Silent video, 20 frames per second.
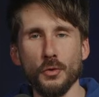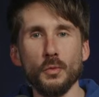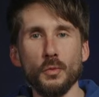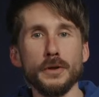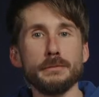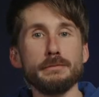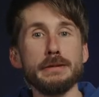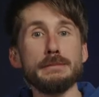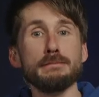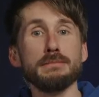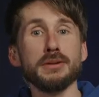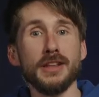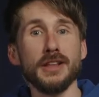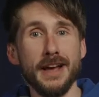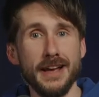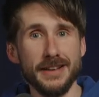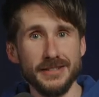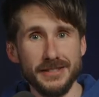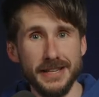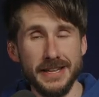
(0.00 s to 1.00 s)
would be
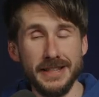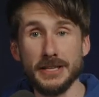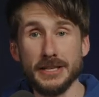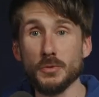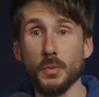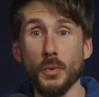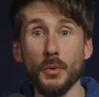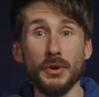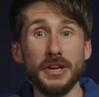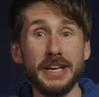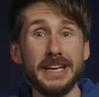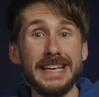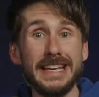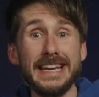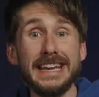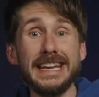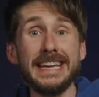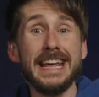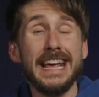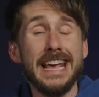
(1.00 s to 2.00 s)
blessed. And this is where we're going to get
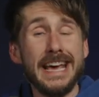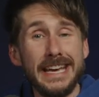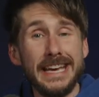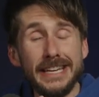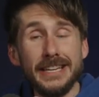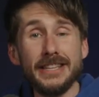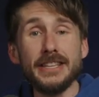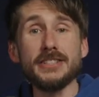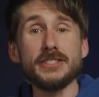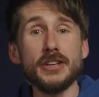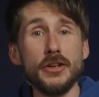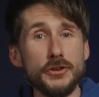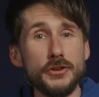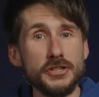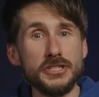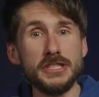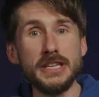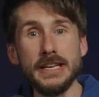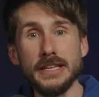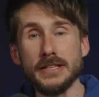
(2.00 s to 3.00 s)
in, into these other
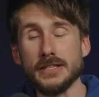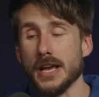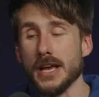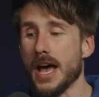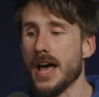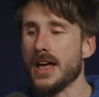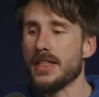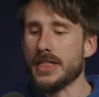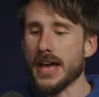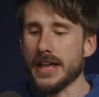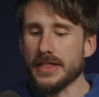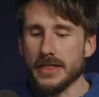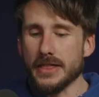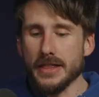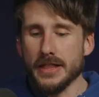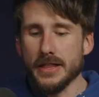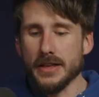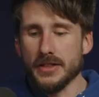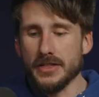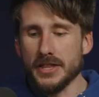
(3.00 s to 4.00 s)
scenes that
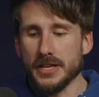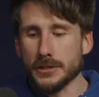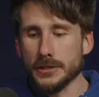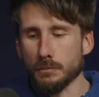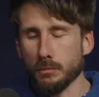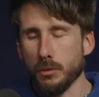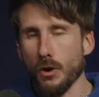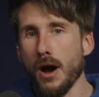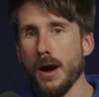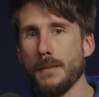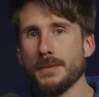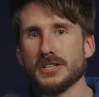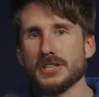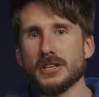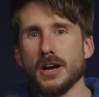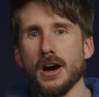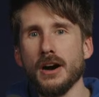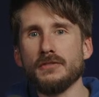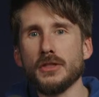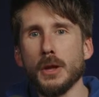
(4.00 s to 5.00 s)
this promise
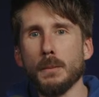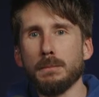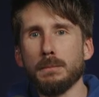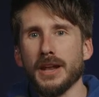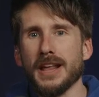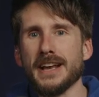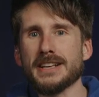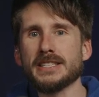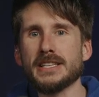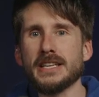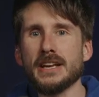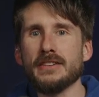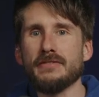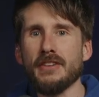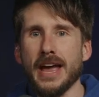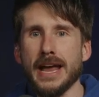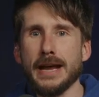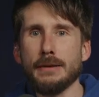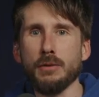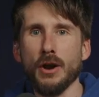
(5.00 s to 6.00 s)
of the blessing of
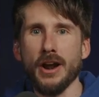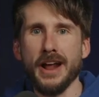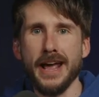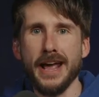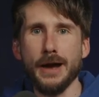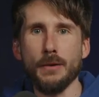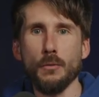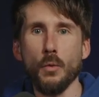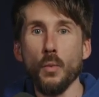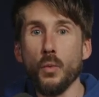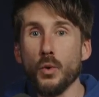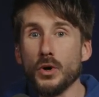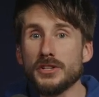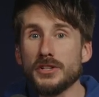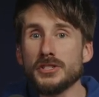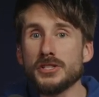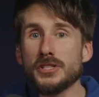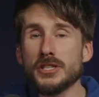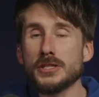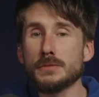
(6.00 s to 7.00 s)
Abraham
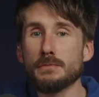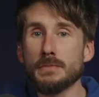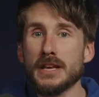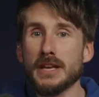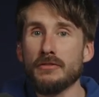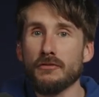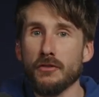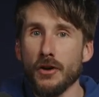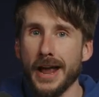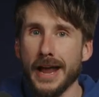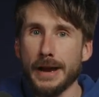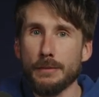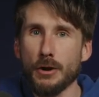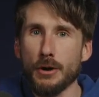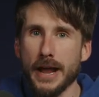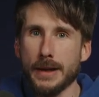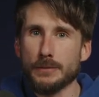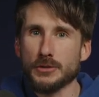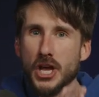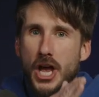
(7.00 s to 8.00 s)
wouldn't just be for
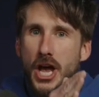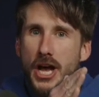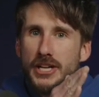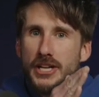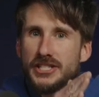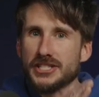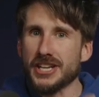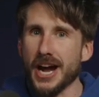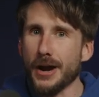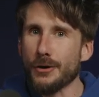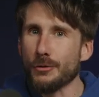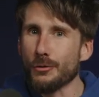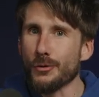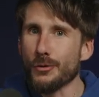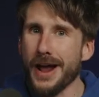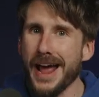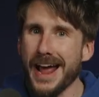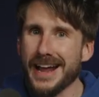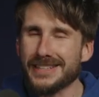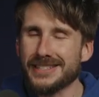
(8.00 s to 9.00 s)
Abraham's
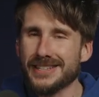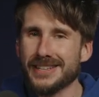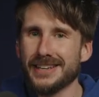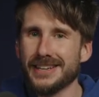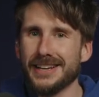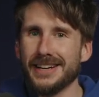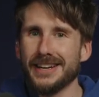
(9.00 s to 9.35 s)
direct